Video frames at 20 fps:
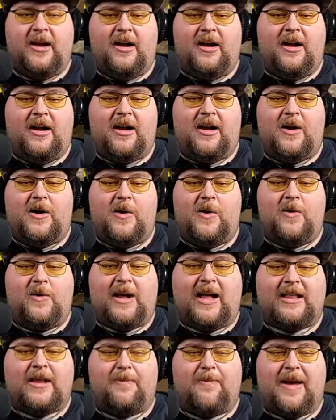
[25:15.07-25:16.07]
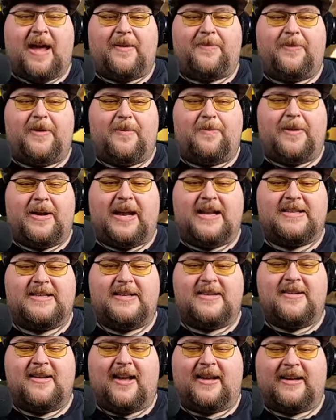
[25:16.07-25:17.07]
Oh, got the backflip, but I
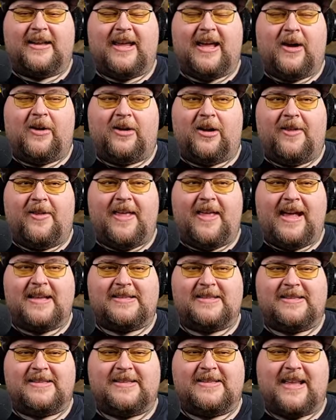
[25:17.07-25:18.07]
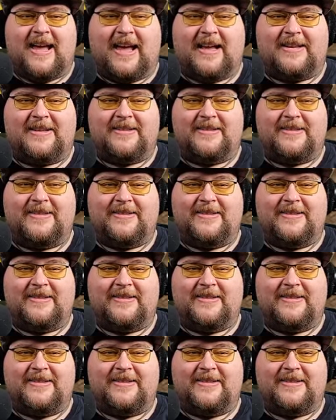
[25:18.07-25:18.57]
did not count on that same